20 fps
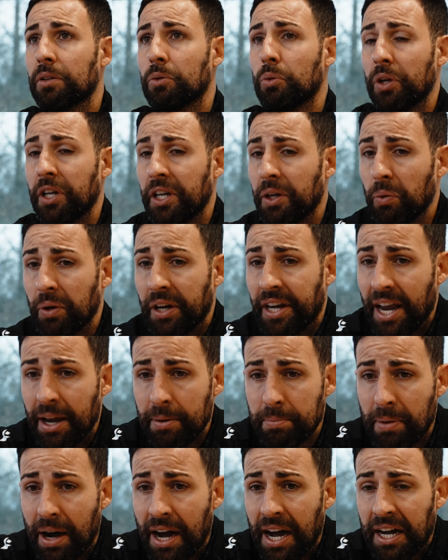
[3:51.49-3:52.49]
We, we
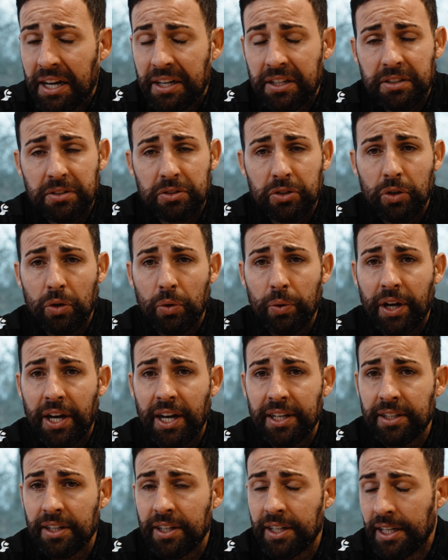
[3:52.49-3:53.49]
came back, so we
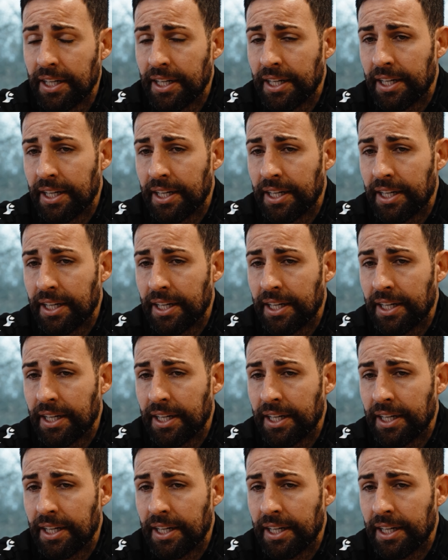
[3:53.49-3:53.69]
had a, uh,